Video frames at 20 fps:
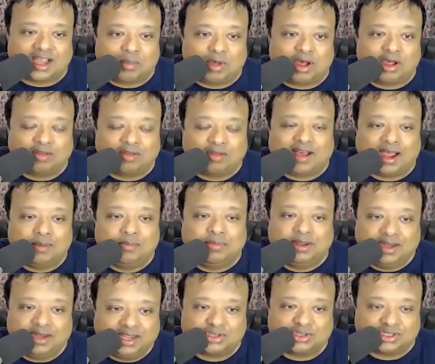out of
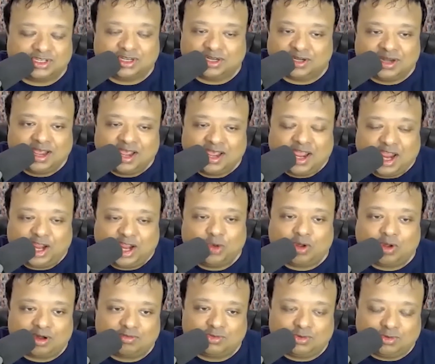hibernation in
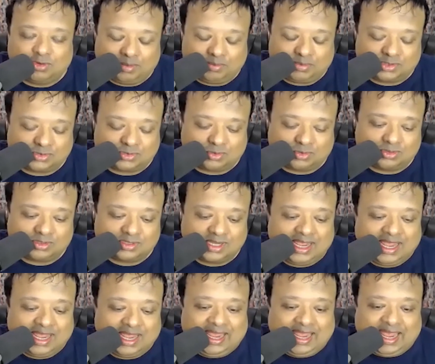one of your episodes.
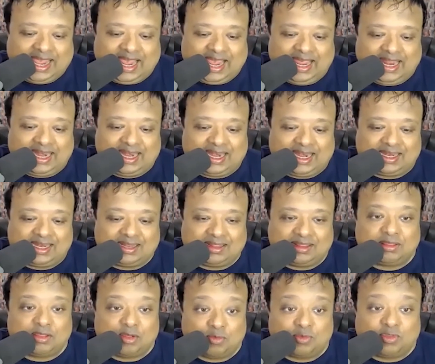And
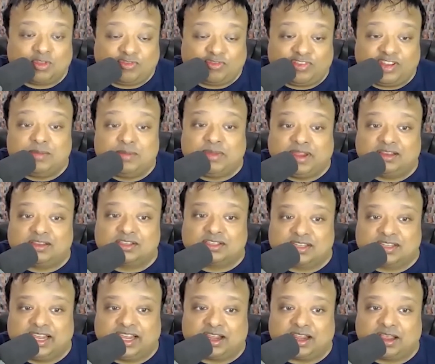the female
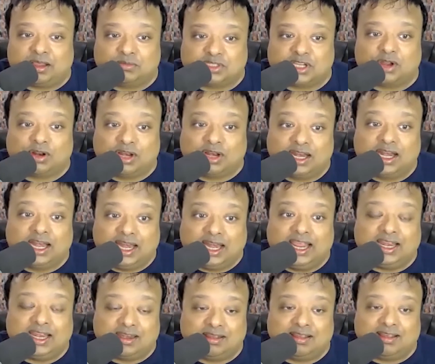snake comes out a little
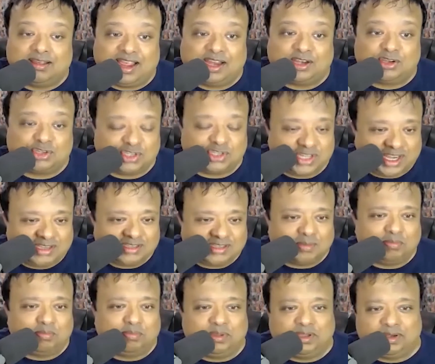later, and she has
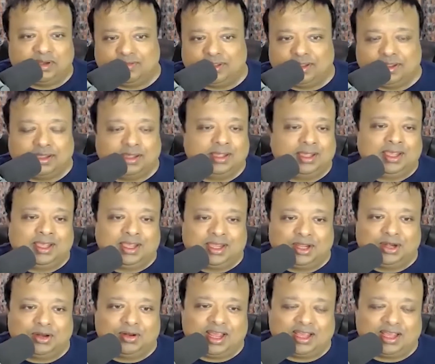a bit of a,
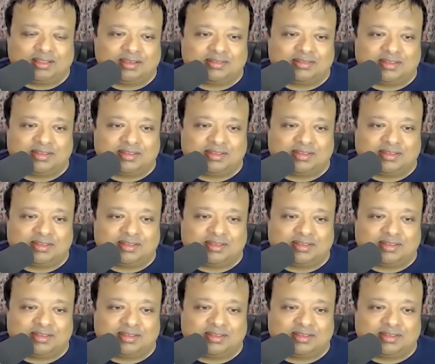like they say